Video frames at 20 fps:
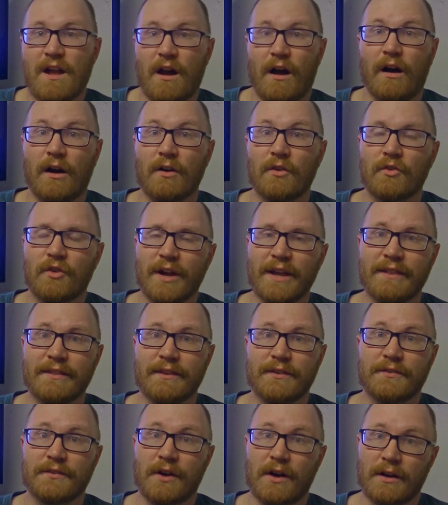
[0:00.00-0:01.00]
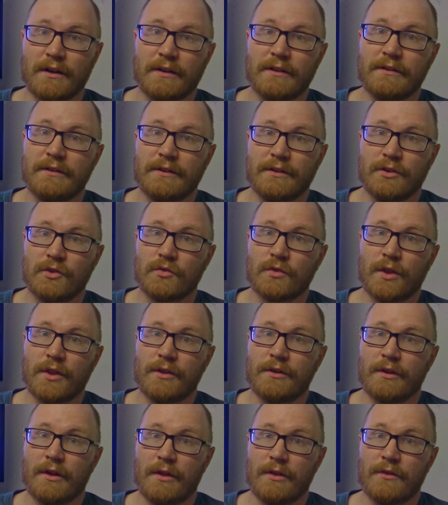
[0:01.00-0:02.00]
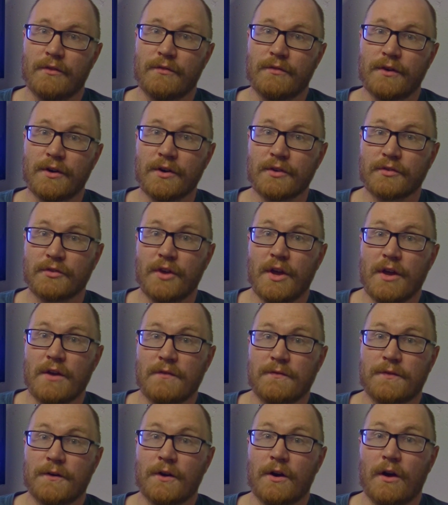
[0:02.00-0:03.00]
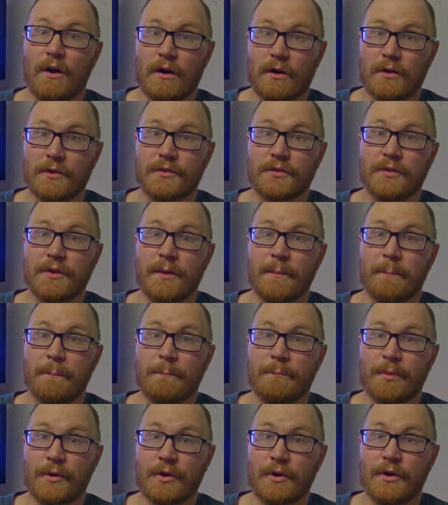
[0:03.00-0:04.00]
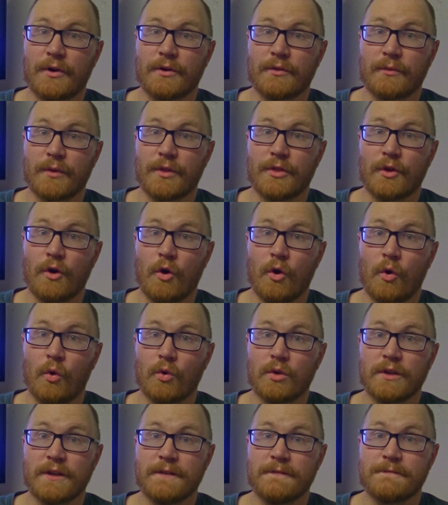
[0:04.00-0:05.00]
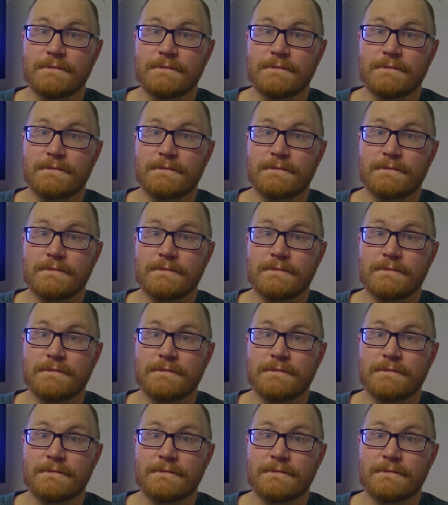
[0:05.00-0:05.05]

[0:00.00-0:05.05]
All right, the song continues with another verse. For hearts that burn with holy